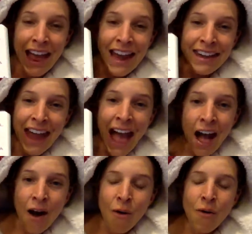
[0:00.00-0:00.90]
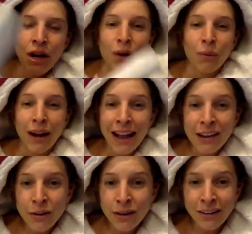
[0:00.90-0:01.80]
And now when I
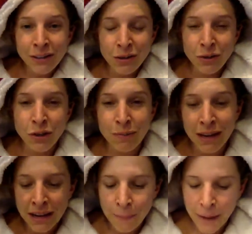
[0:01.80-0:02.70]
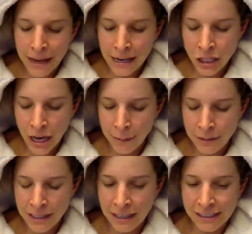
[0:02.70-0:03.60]
go to your social media page, I'm
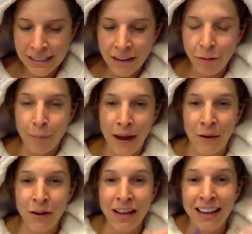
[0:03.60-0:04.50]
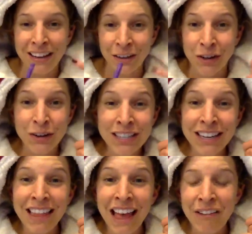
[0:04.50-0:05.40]
seeing stuff about your
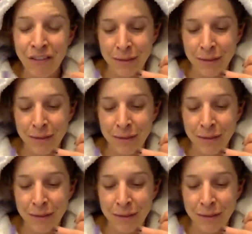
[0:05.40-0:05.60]
coaching life.